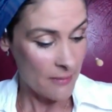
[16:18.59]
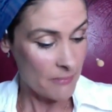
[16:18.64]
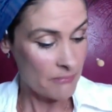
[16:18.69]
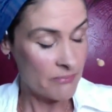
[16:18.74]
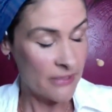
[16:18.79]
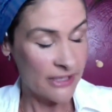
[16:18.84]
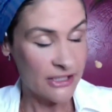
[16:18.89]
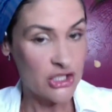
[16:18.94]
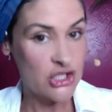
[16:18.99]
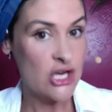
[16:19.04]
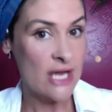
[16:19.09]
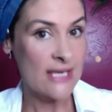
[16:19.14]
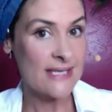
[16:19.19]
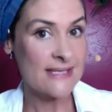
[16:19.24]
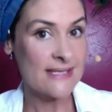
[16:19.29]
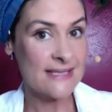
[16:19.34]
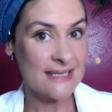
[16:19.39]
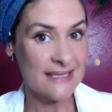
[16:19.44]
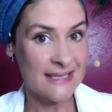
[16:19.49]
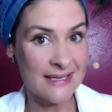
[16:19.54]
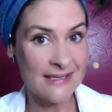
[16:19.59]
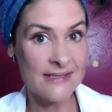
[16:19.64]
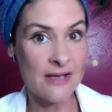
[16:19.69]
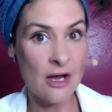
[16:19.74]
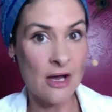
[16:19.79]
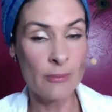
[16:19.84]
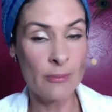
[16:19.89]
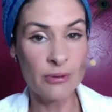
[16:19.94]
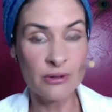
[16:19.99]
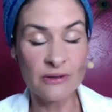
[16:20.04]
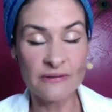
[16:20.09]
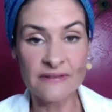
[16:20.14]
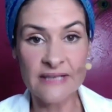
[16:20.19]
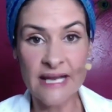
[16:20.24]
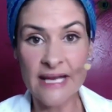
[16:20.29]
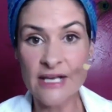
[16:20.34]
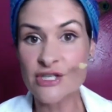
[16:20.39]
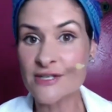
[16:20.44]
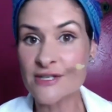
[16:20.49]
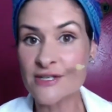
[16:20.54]
majestic example of
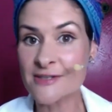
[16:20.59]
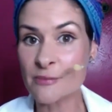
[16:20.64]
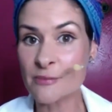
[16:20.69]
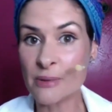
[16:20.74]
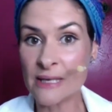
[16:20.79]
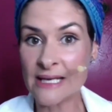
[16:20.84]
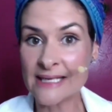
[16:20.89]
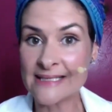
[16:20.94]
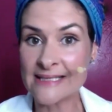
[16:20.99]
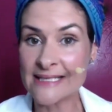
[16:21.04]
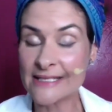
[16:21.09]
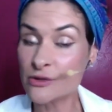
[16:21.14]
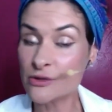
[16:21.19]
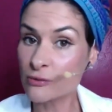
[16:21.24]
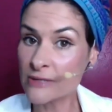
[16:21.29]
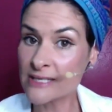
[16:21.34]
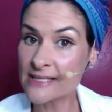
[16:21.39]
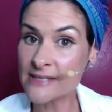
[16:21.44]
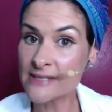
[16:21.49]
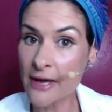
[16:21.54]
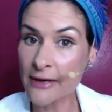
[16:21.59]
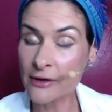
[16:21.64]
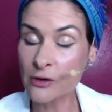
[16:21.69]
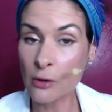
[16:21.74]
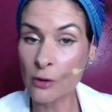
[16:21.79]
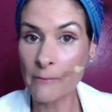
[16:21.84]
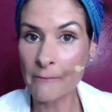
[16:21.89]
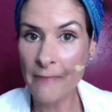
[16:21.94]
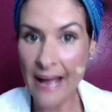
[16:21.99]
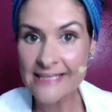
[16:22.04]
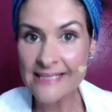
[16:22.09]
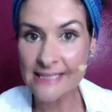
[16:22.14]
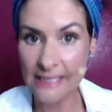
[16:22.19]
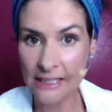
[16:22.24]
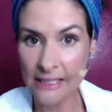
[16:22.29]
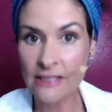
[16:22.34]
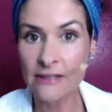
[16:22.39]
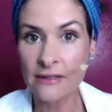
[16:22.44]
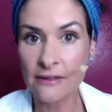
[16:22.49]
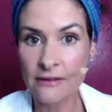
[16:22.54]
nature's ability to recycle
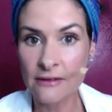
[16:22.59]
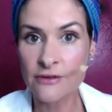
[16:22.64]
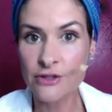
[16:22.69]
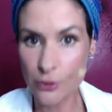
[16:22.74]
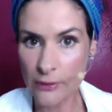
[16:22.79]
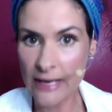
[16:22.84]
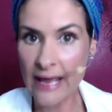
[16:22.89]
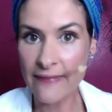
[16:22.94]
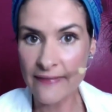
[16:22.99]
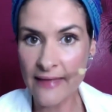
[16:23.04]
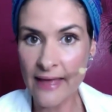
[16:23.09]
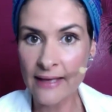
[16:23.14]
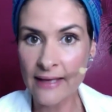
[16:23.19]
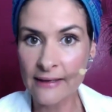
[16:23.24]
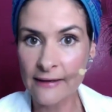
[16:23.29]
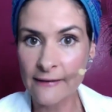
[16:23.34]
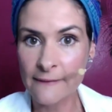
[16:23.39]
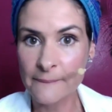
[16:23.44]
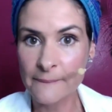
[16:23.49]
matter. Do you get that?